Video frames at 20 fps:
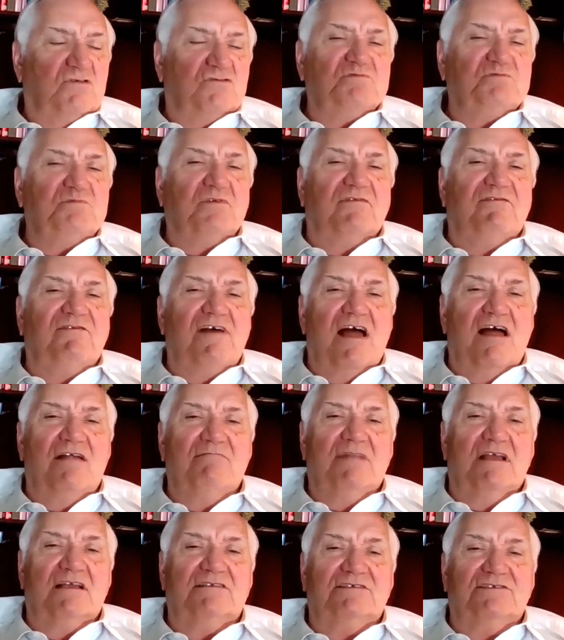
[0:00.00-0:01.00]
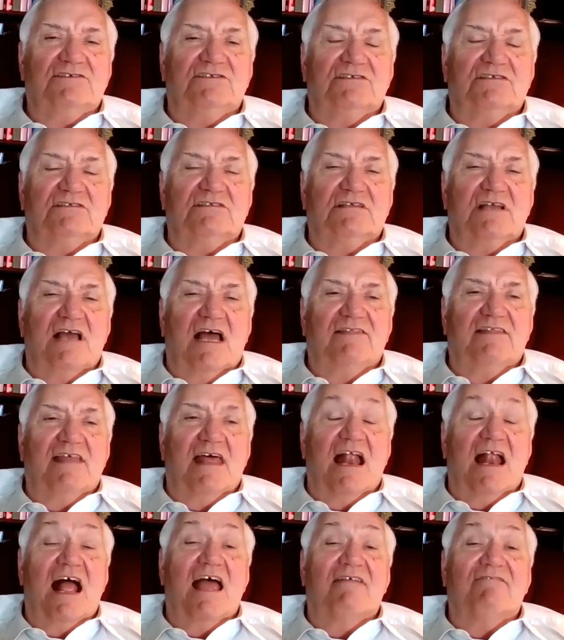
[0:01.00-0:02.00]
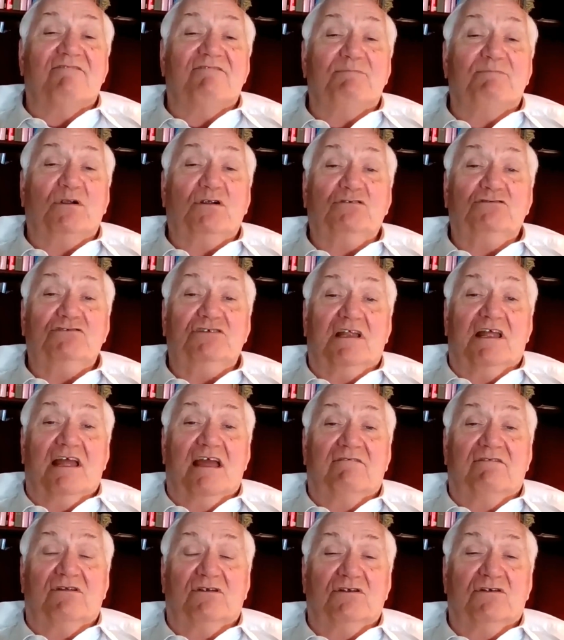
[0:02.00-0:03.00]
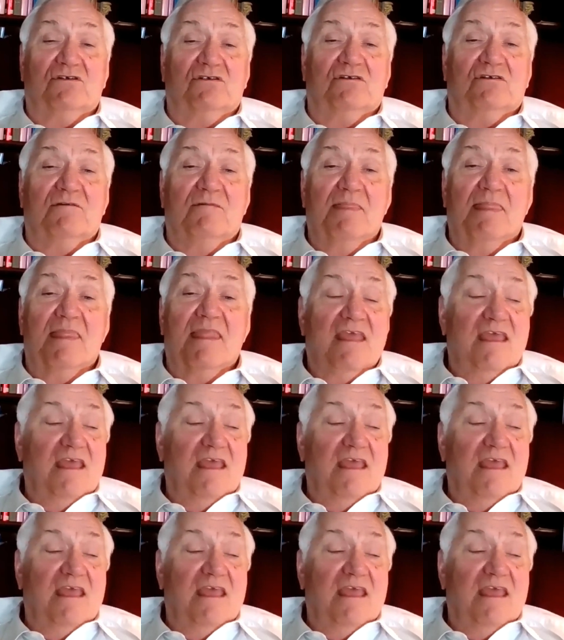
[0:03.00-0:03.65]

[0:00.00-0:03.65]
most profound messages that I have personally ever heard.